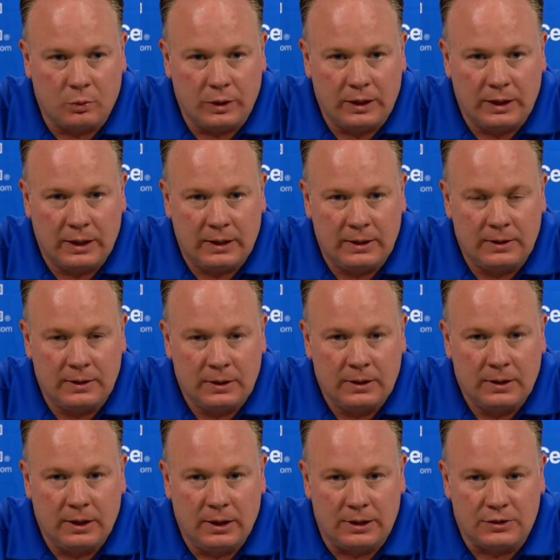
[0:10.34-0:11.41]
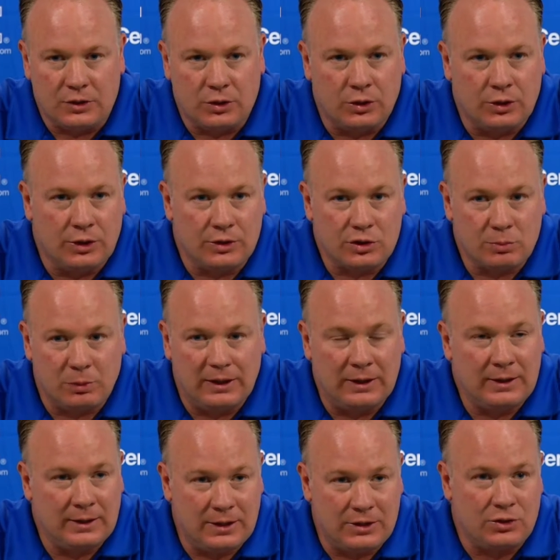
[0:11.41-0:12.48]
We had as good a
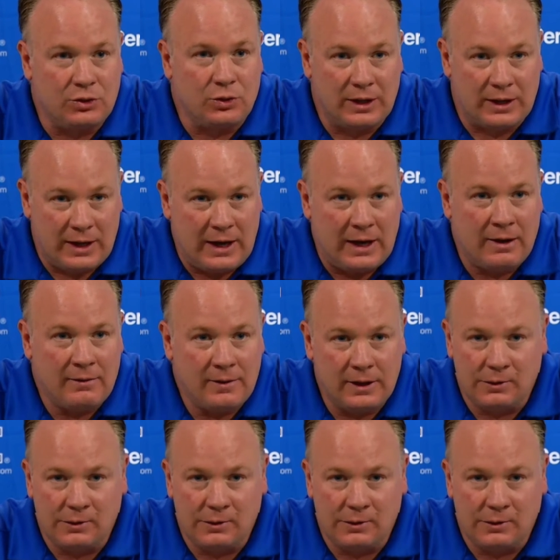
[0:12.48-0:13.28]
split as you can have.